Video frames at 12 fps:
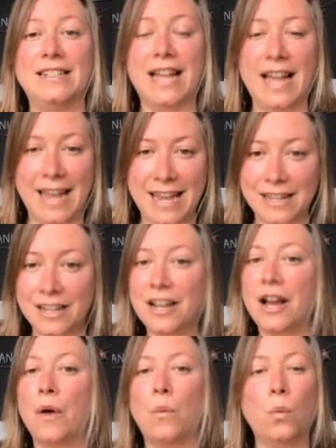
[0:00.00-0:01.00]
Take
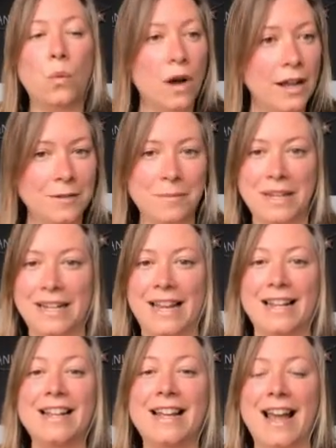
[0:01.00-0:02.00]
1
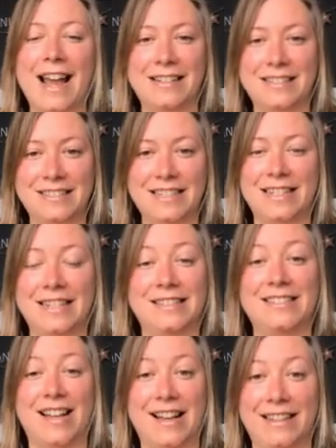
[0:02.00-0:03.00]
minute and sit in
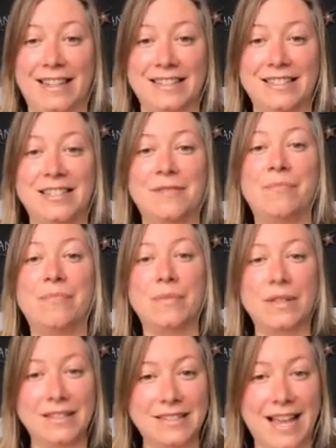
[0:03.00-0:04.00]
silence
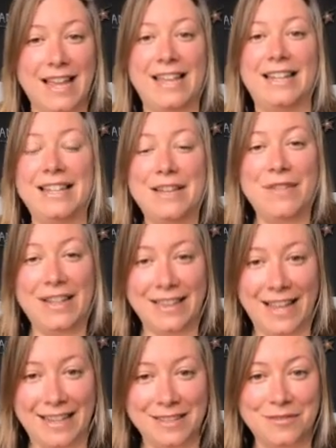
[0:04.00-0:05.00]
giving
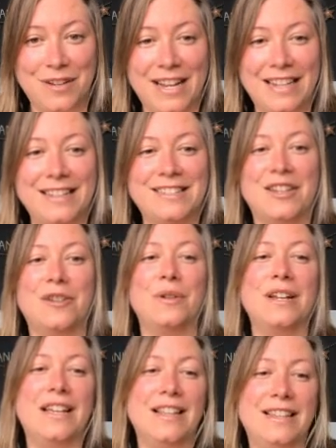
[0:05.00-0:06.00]
thanks, right?
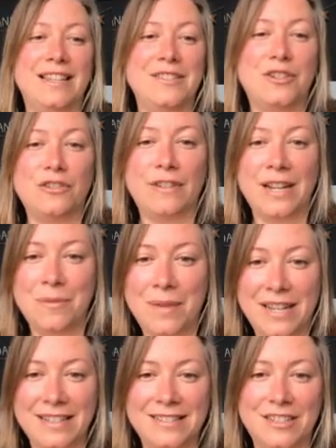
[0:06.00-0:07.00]
So these are great
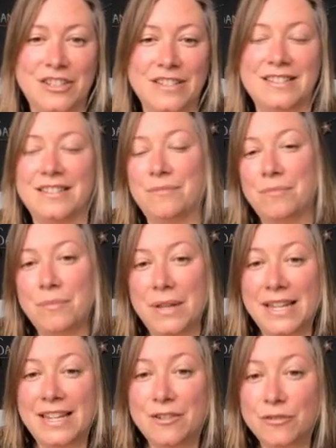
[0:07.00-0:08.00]
ways to just
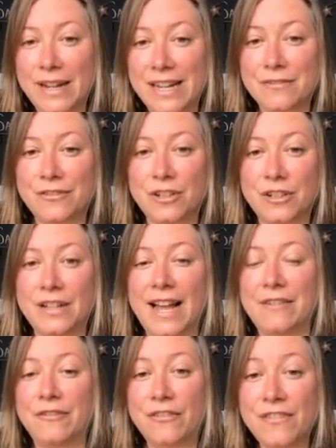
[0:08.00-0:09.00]
be grateful
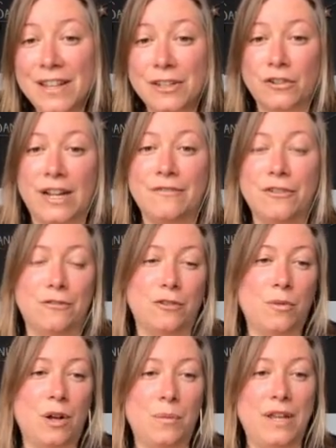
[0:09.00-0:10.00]
and feel grateful
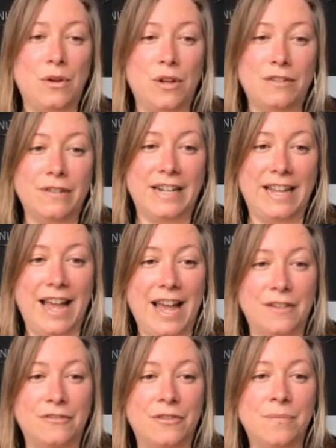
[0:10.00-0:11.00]
for what we already
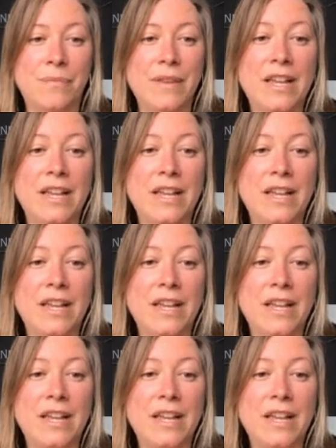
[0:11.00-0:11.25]
have.